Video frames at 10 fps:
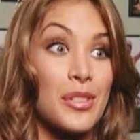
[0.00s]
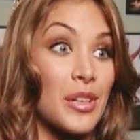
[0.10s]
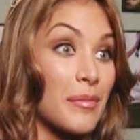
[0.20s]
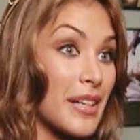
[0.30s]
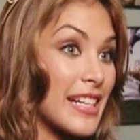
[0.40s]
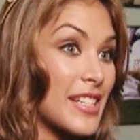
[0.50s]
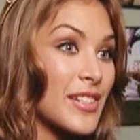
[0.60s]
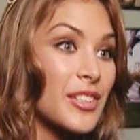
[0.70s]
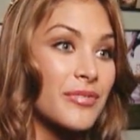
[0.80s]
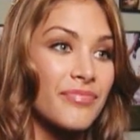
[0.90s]
sure I'm gonna
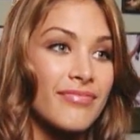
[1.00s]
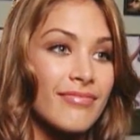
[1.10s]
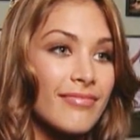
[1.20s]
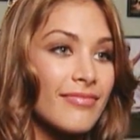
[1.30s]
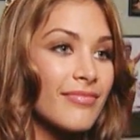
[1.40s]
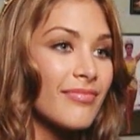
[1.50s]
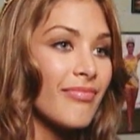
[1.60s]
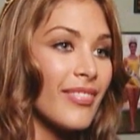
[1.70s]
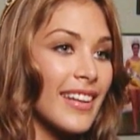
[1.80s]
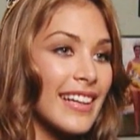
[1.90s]
do,
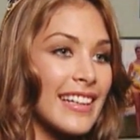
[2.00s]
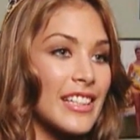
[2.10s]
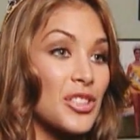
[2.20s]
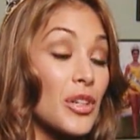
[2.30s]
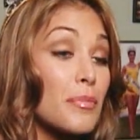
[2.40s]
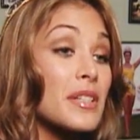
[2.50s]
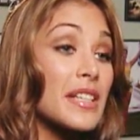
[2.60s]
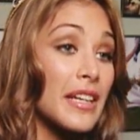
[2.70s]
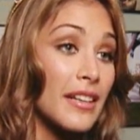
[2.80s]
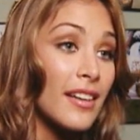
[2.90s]
and to
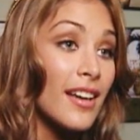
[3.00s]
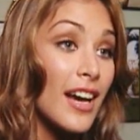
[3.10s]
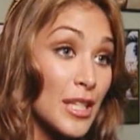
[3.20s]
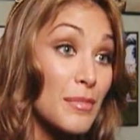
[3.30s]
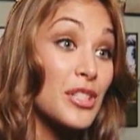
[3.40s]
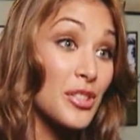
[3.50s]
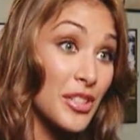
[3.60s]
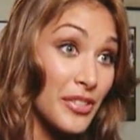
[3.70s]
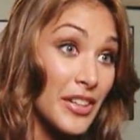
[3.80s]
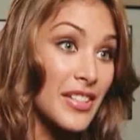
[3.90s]
represent as Miss
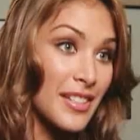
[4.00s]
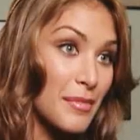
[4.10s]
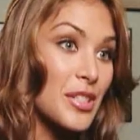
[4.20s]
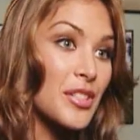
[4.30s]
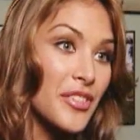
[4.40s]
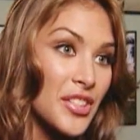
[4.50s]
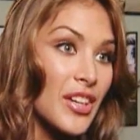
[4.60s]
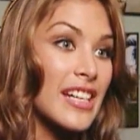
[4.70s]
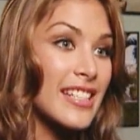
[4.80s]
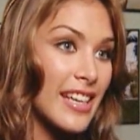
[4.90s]
Universe, the Miss Universe
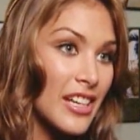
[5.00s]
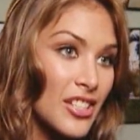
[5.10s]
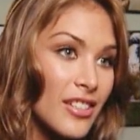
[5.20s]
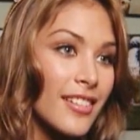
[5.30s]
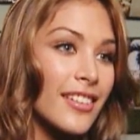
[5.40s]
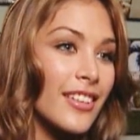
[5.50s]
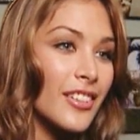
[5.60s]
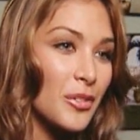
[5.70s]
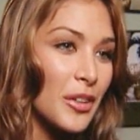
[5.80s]
organization, you know,